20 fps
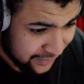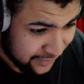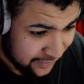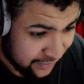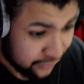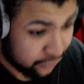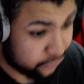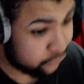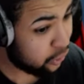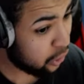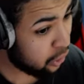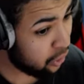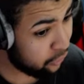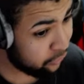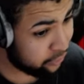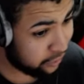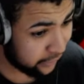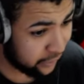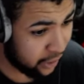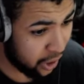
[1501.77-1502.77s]
Solo
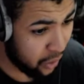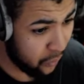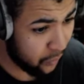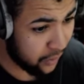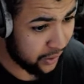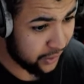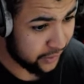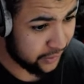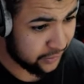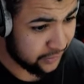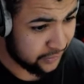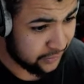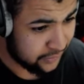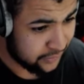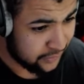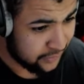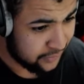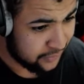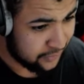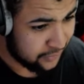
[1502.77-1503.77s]
Sikoa.
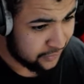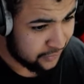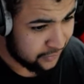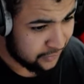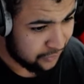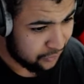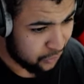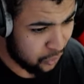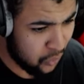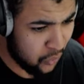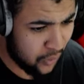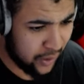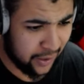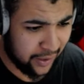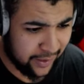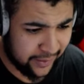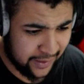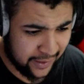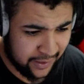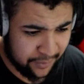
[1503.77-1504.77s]
Oh, I
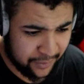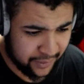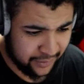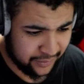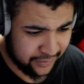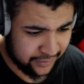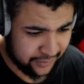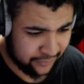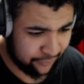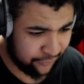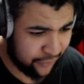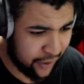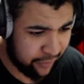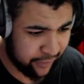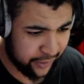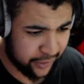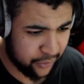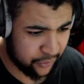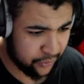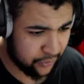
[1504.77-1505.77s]
like that image. Very
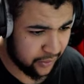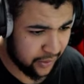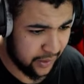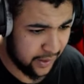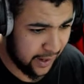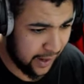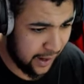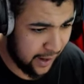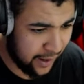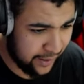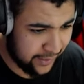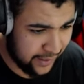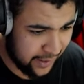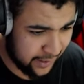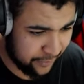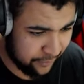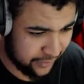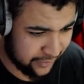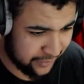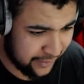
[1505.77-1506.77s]
cool. I like that
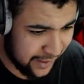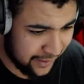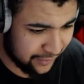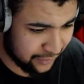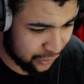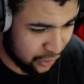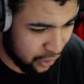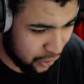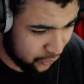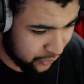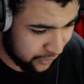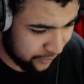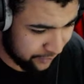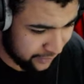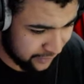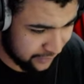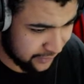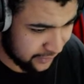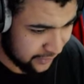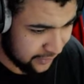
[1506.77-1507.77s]
image. That's a cold
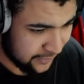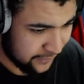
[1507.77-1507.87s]
image.